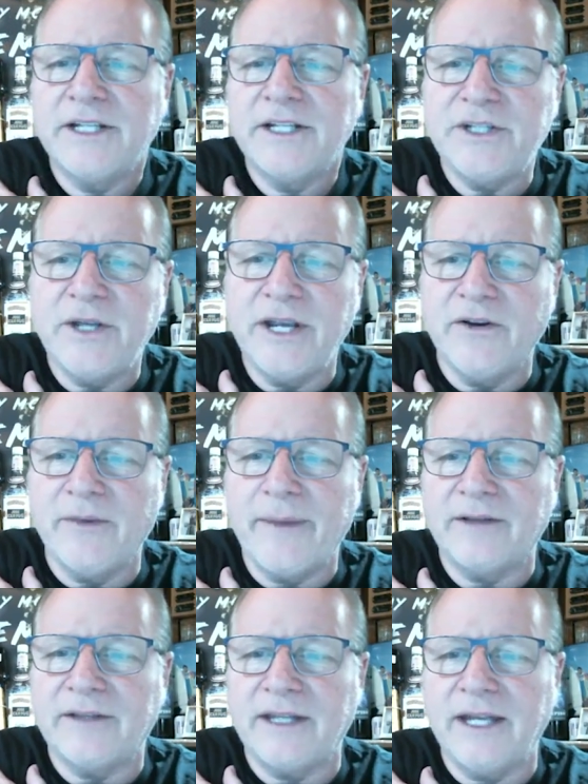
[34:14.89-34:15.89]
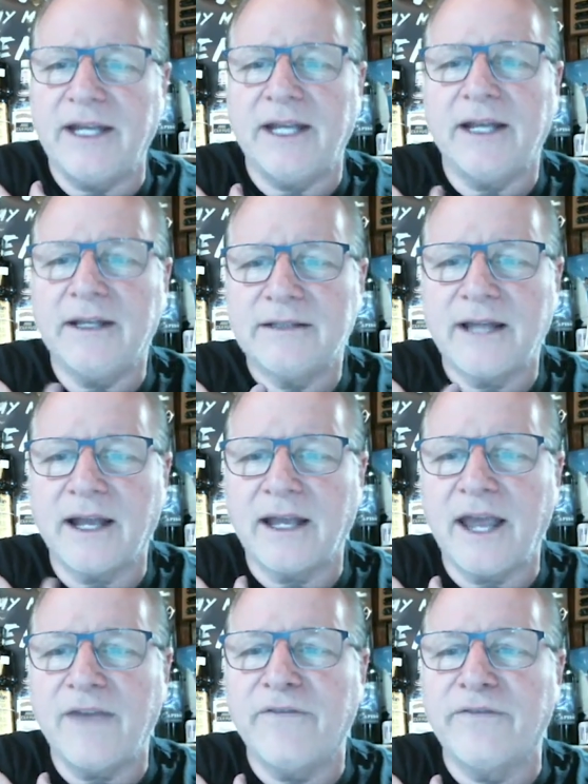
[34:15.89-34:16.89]
Did you hear about the idiots that
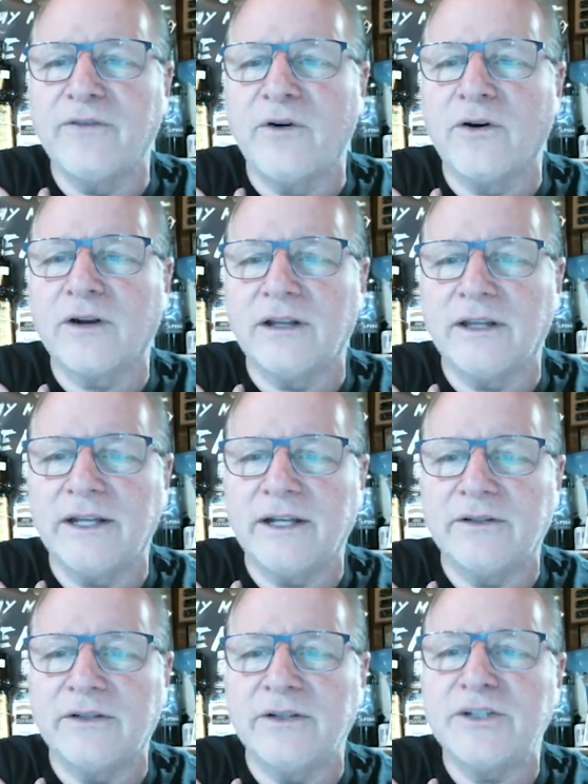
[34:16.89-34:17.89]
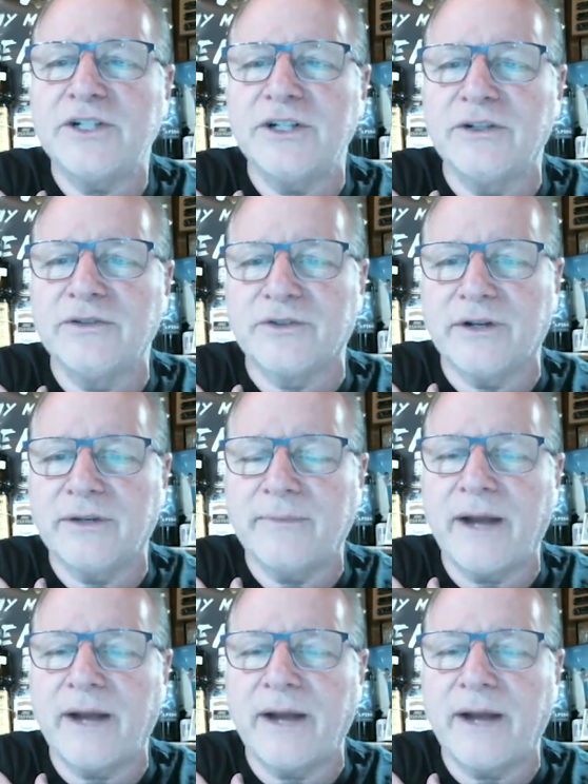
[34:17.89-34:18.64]
gave floor cleaner to children